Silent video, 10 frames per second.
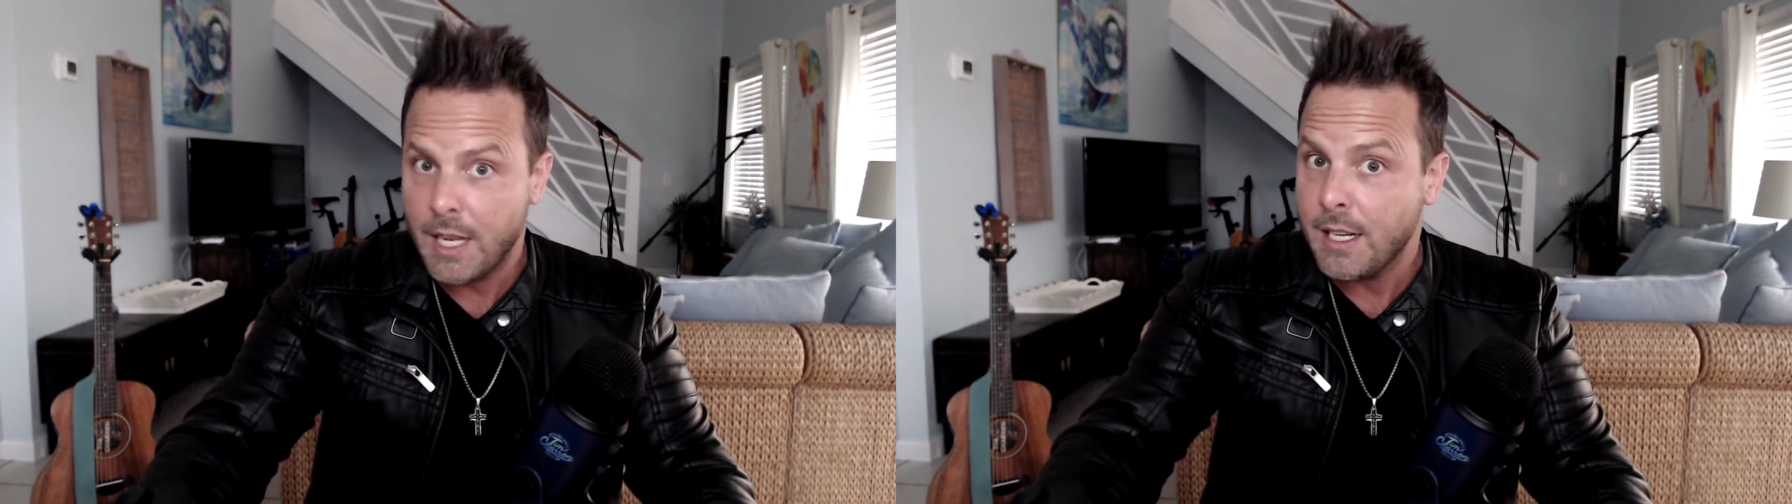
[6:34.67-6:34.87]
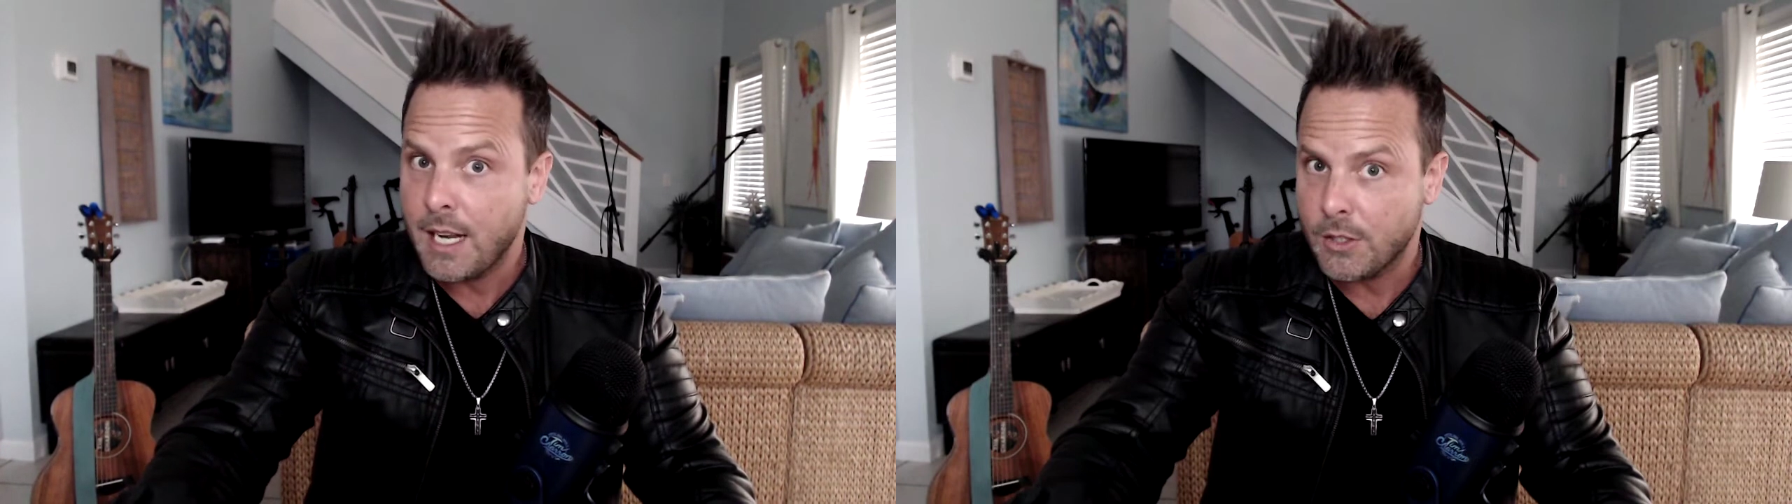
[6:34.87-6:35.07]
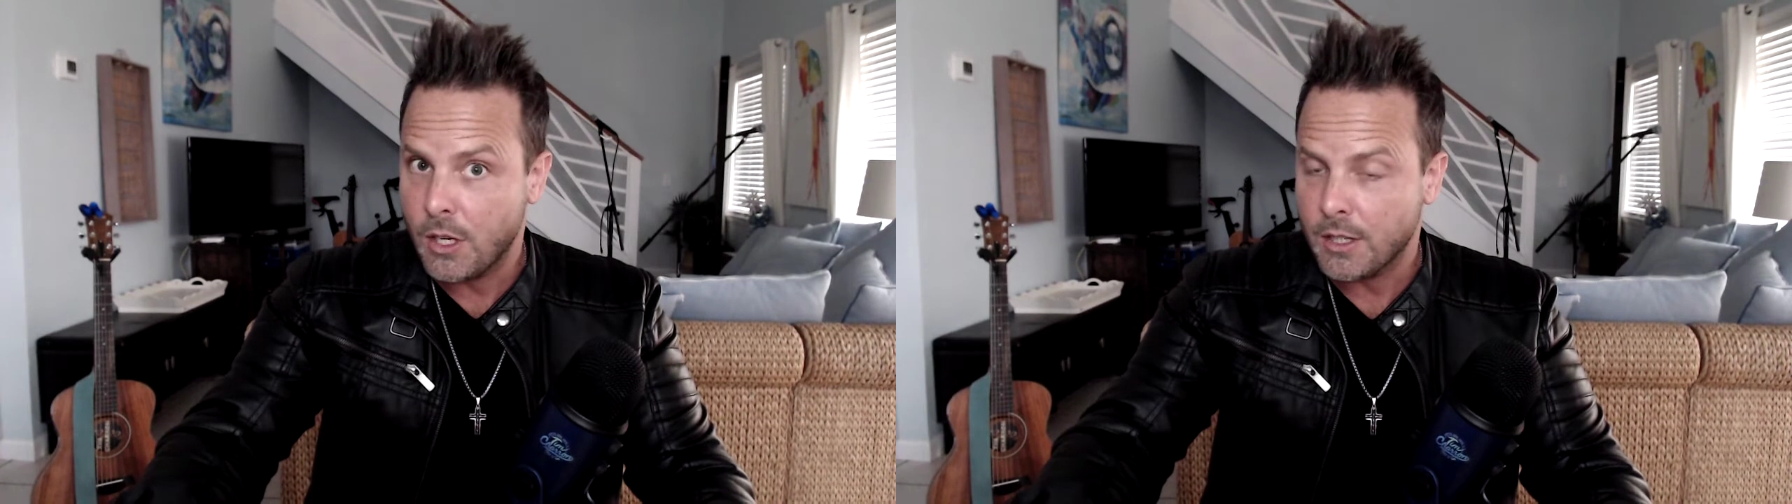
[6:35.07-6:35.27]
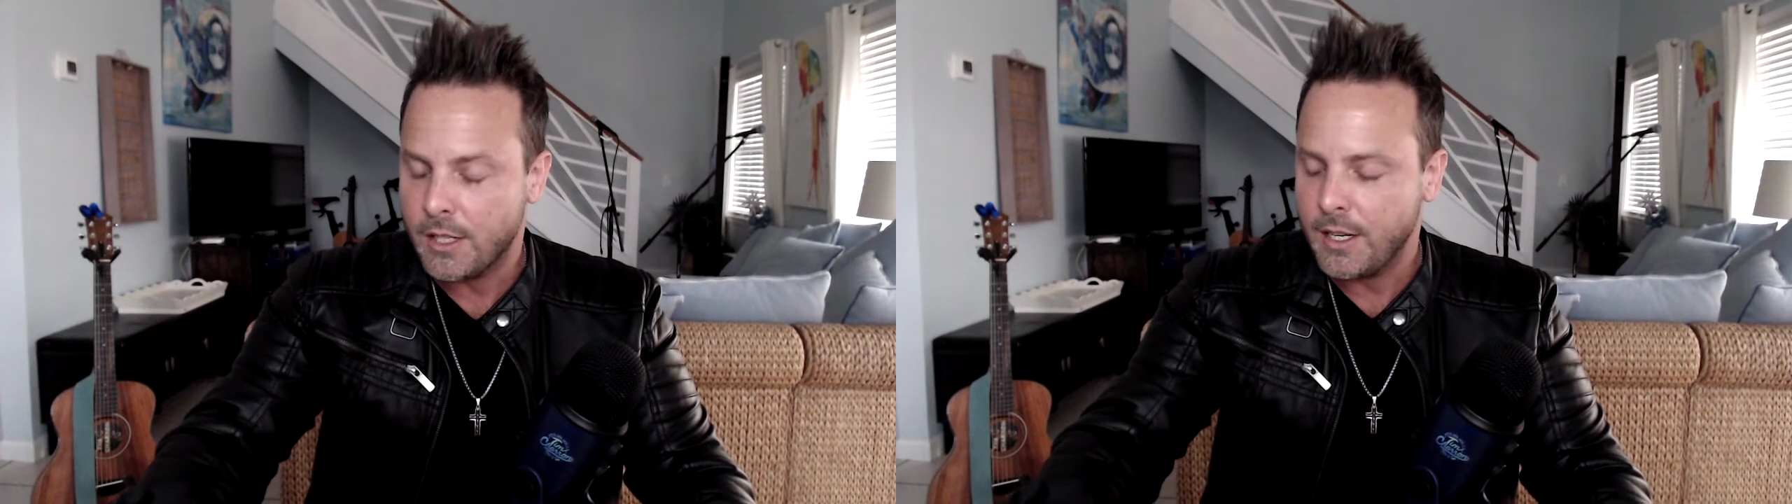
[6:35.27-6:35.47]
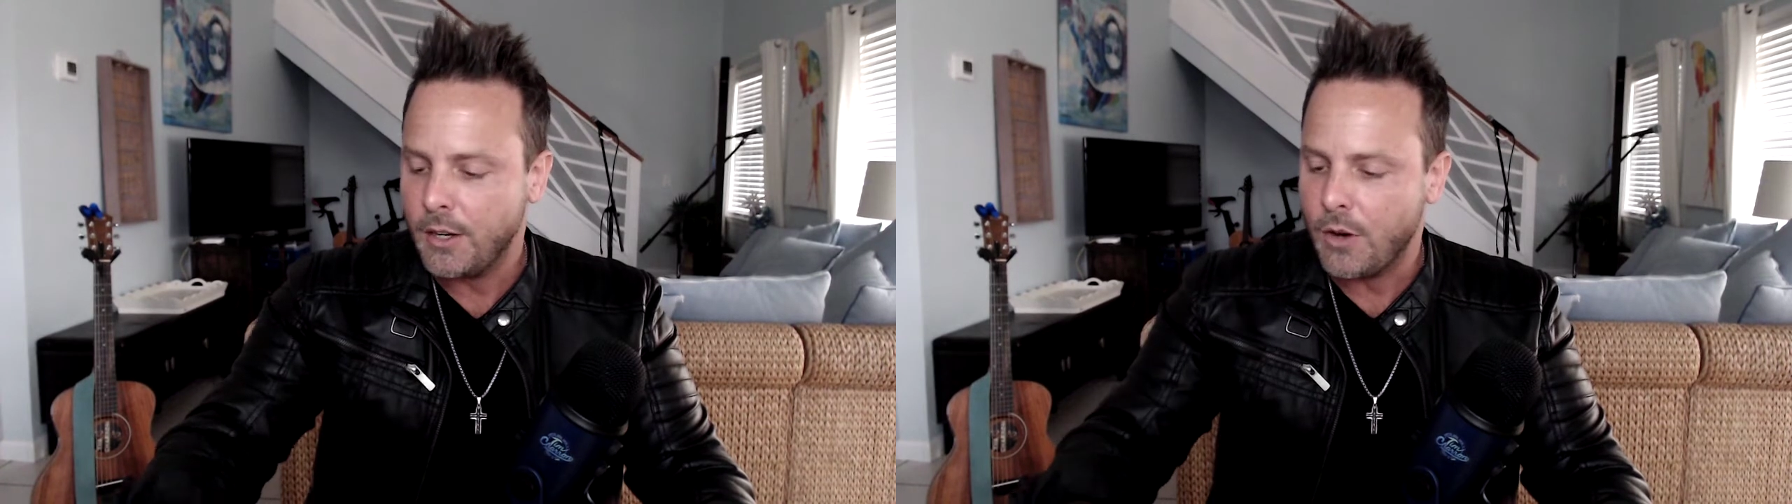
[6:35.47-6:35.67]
and not talk their ear